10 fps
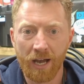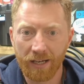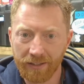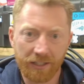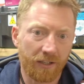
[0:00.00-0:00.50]

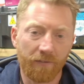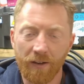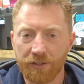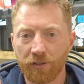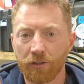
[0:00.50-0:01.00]
And then you can
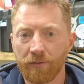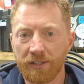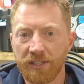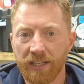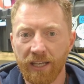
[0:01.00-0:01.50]
fasten all the
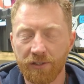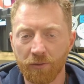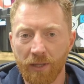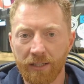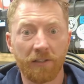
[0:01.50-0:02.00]
rest of your kit up then.